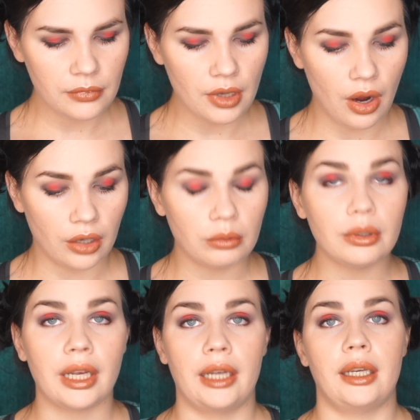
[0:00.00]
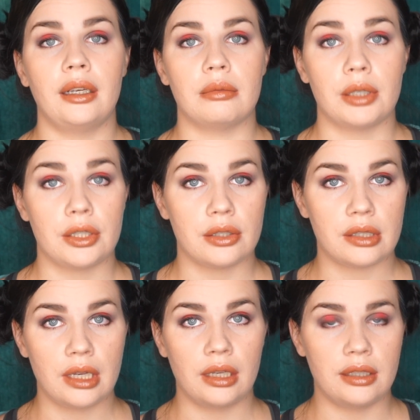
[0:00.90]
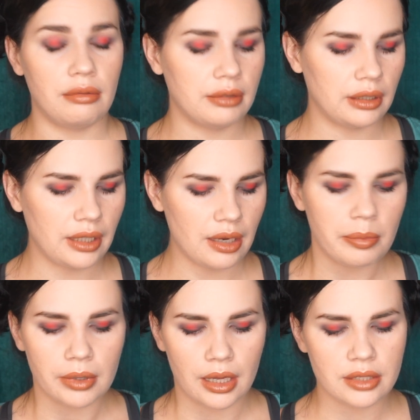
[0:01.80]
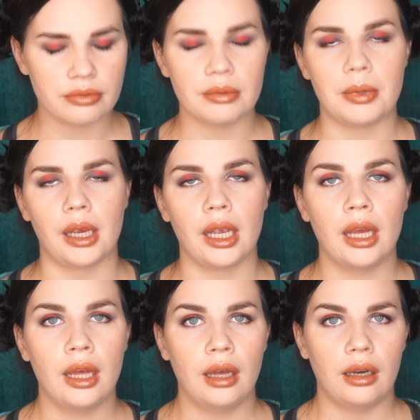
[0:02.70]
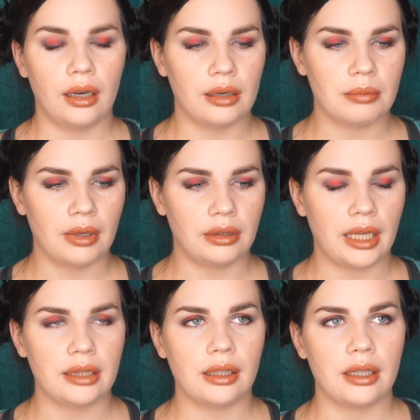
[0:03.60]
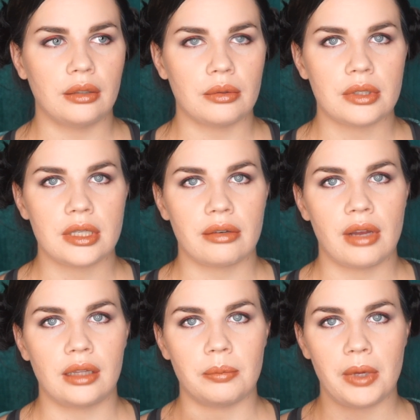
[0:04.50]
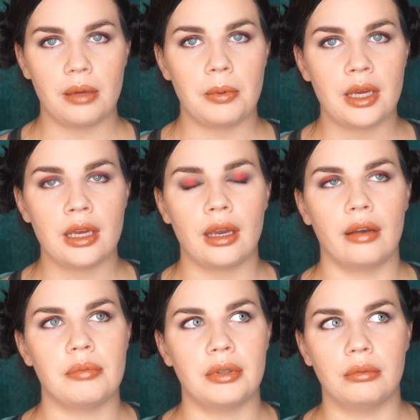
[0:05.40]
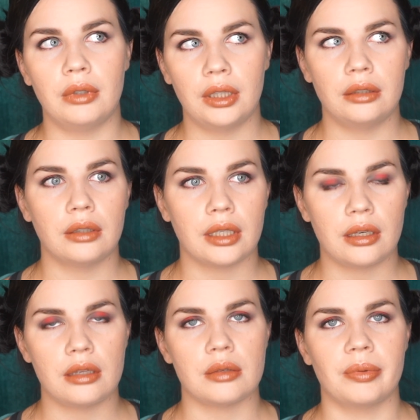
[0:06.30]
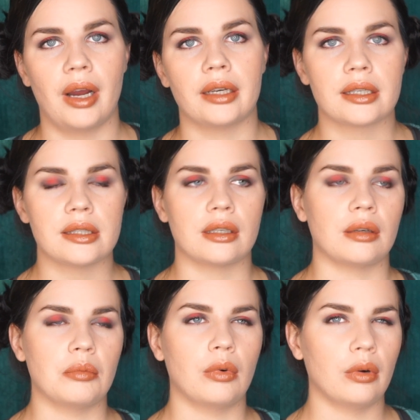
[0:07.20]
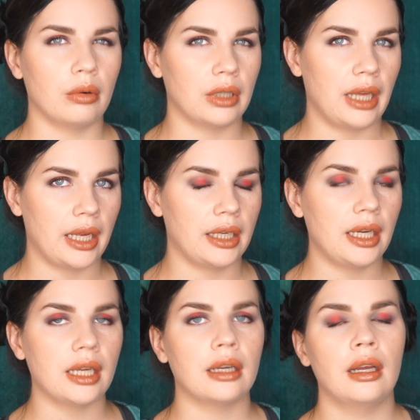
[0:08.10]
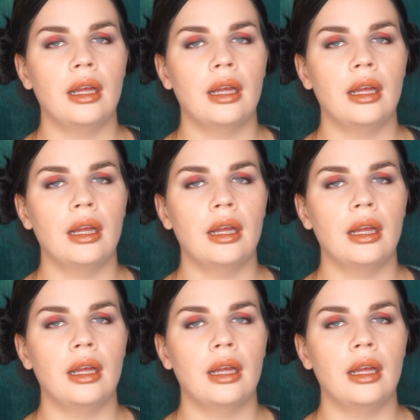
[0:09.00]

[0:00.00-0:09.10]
are organic, which is definitely a plus for me. Lately, since I've had the baby, I've been really looking into products that are more organic